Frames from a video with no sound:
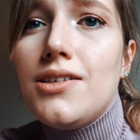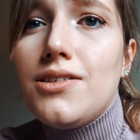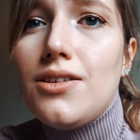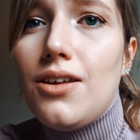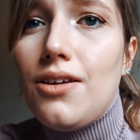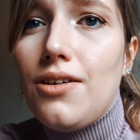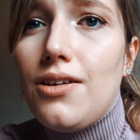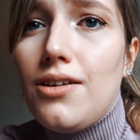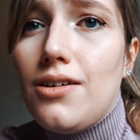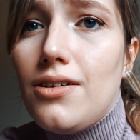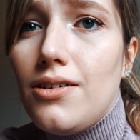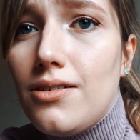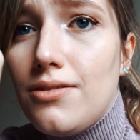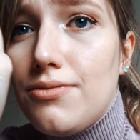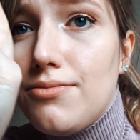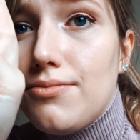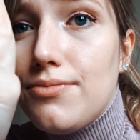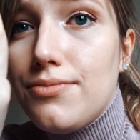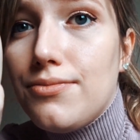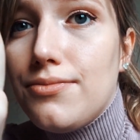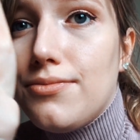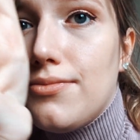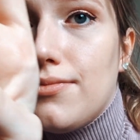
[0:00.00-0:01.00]
So
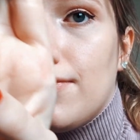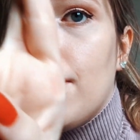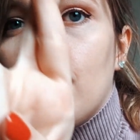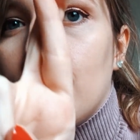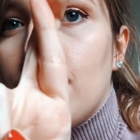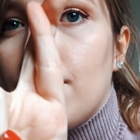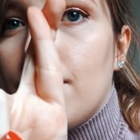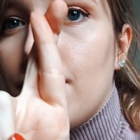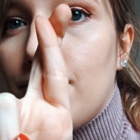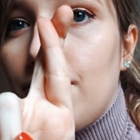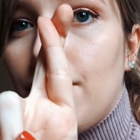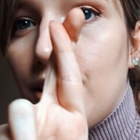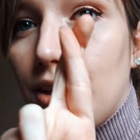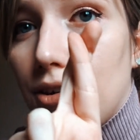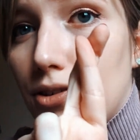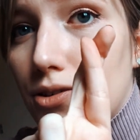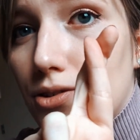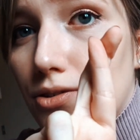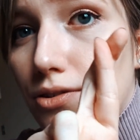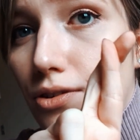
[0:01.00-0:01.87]
fingers